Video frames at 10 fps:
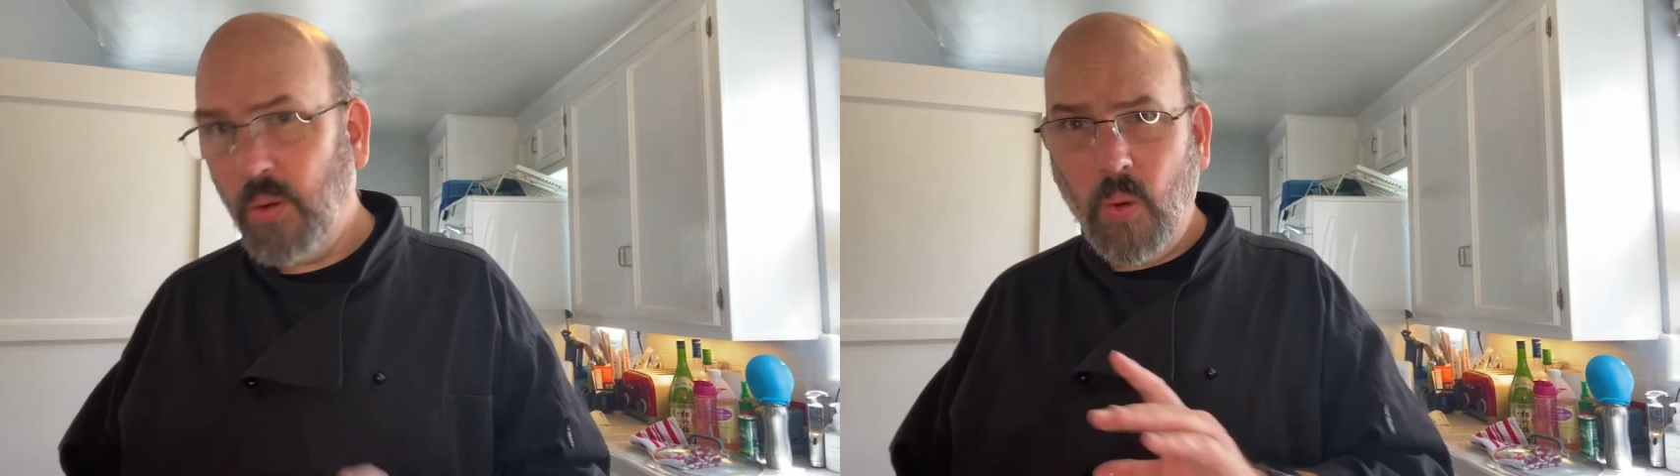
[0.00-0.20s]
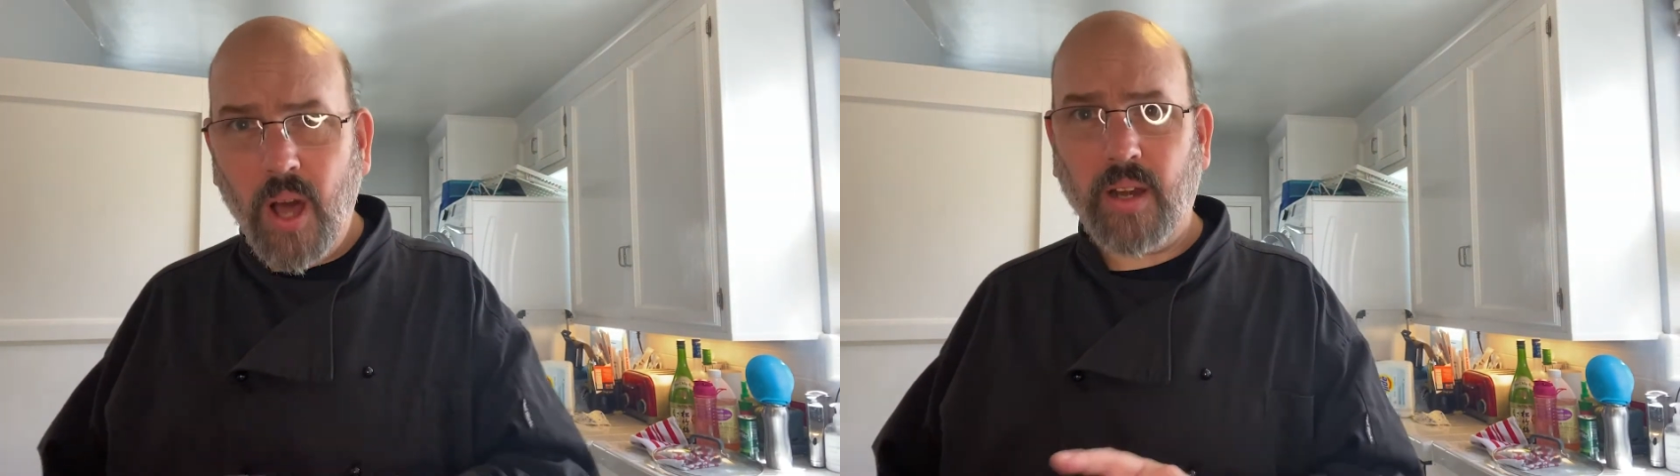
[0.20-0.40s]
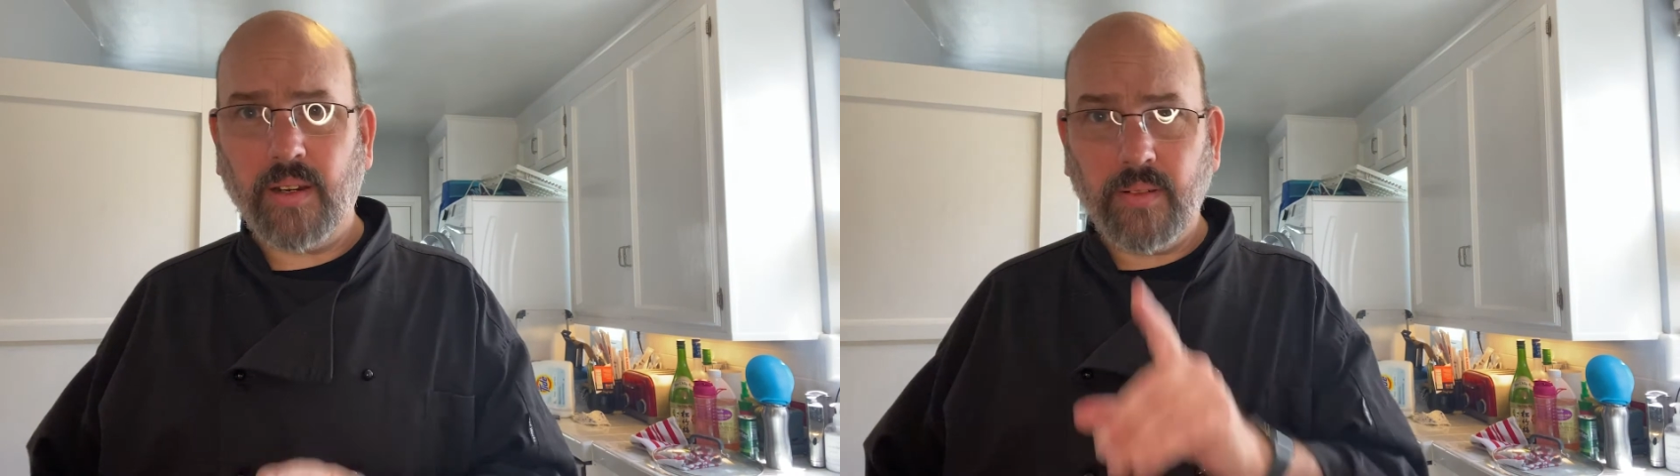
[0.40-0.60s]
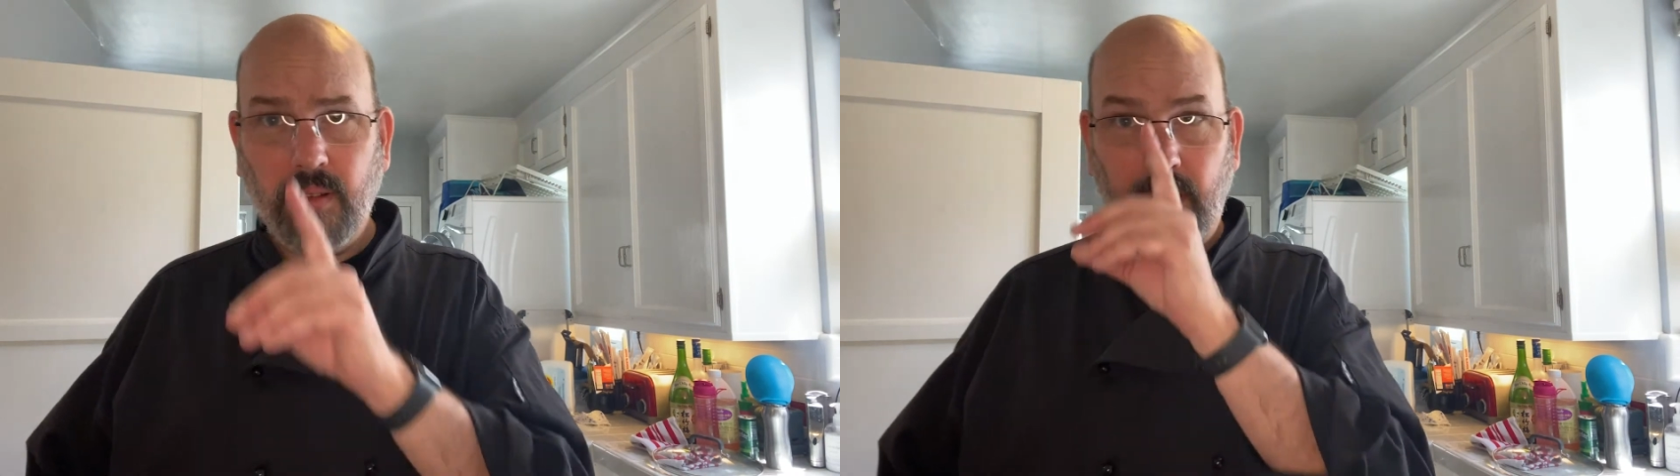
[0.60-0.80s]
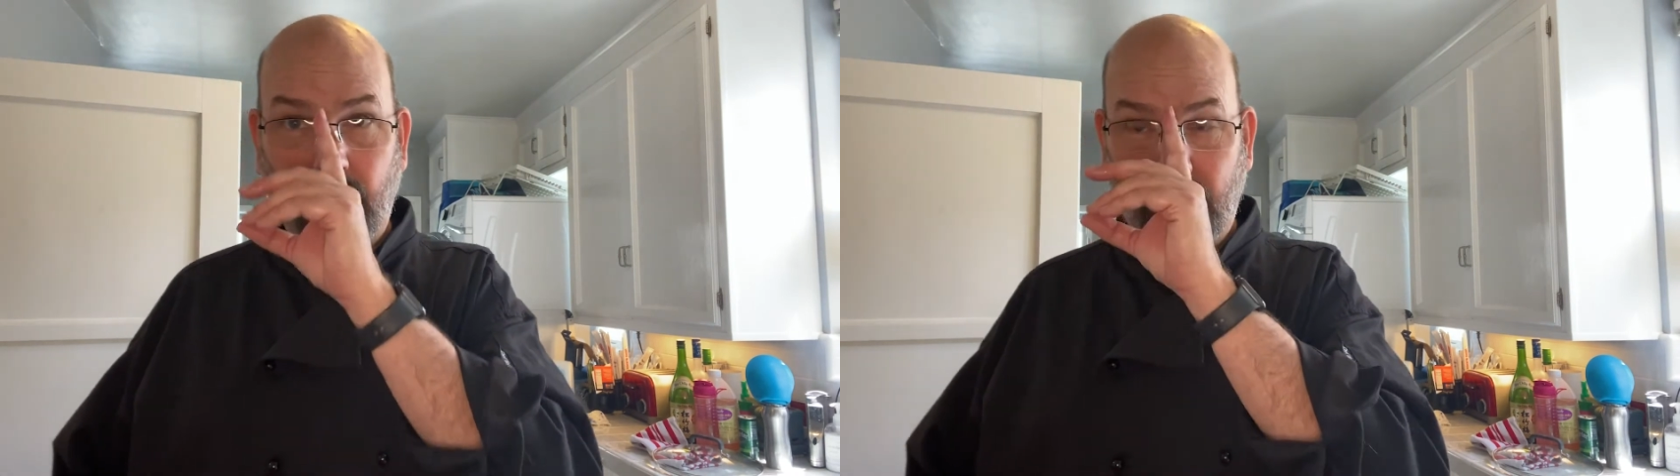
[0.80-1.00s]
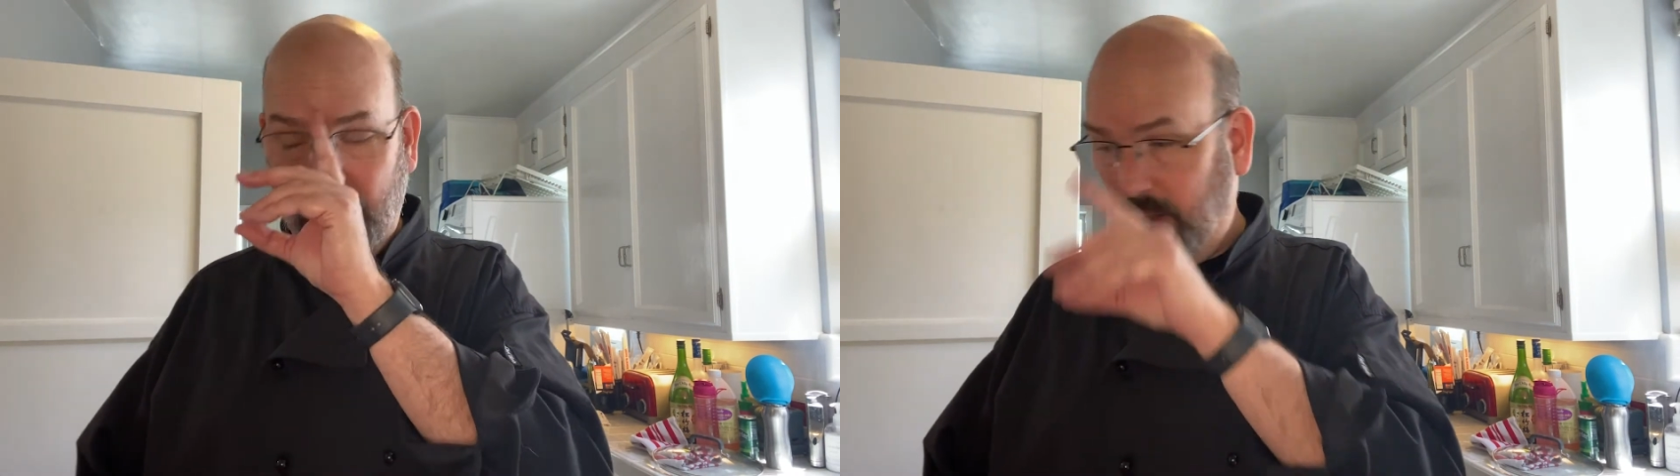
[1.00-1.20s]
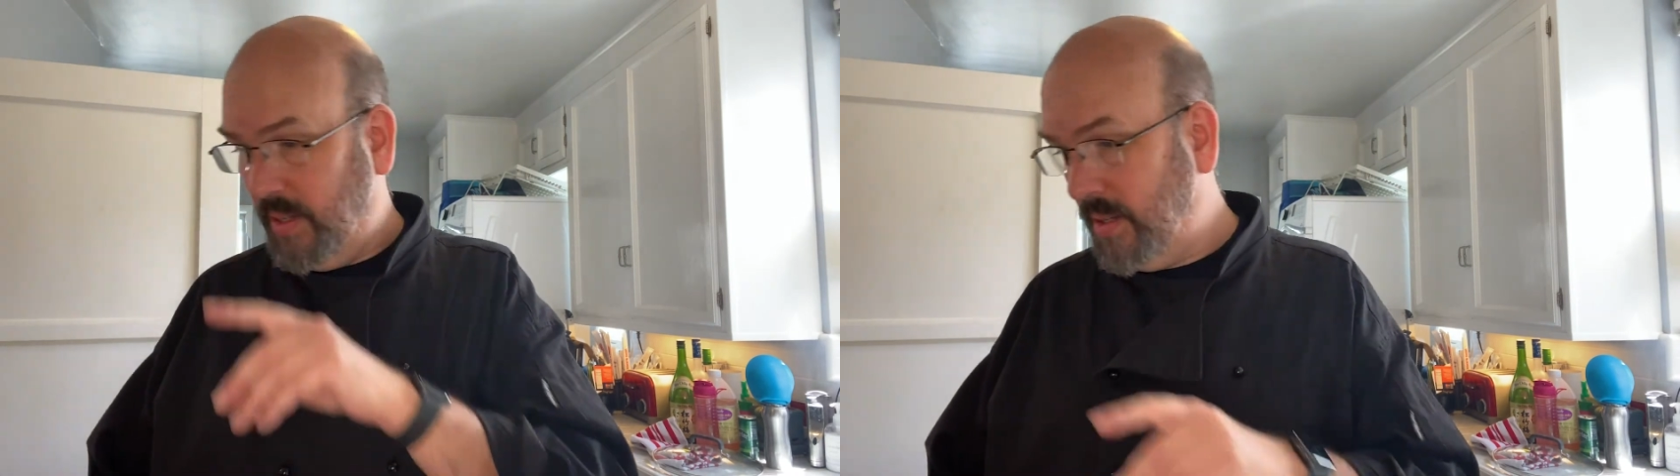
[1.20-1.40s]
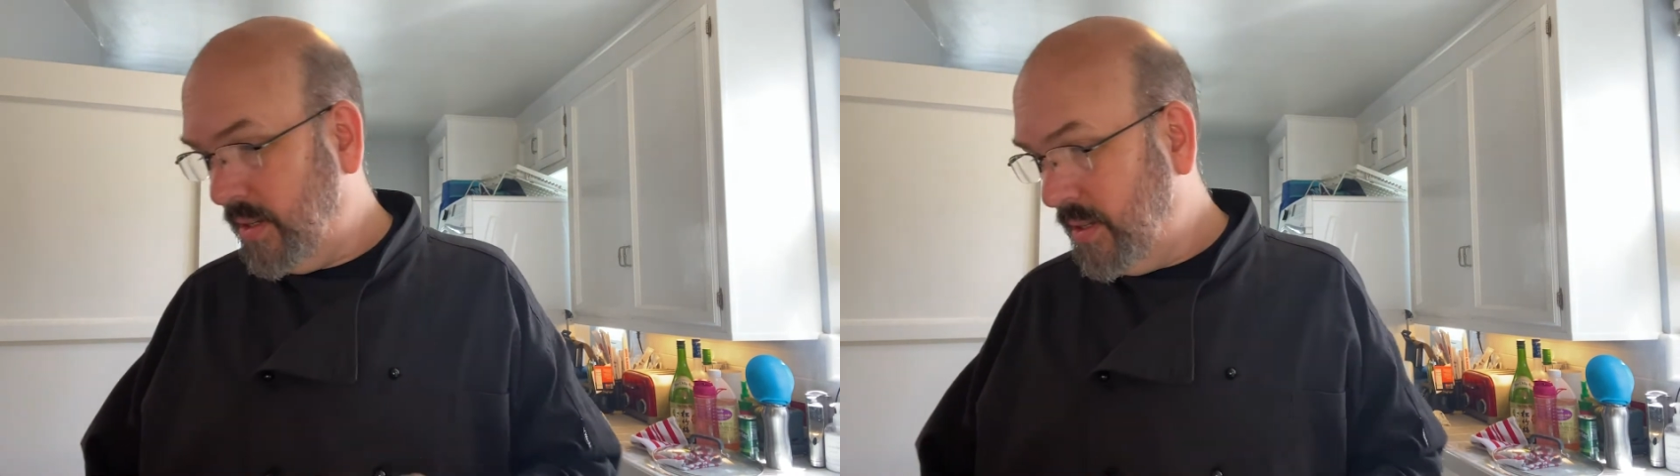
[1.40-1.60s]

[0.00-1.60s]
water into the